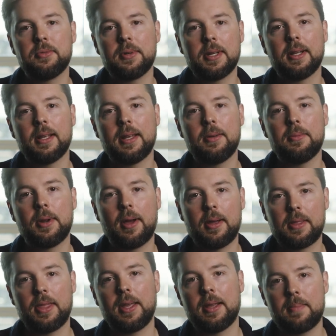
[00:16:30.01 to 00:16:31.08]
really, when I
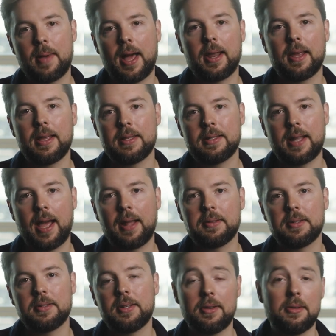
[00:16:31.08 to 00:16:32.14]
think about it, is down
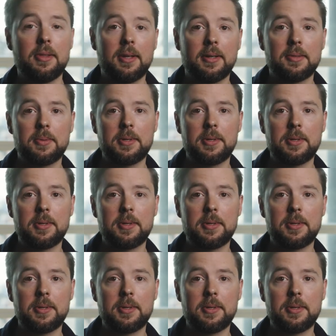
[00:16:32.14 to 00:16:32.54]
to two things,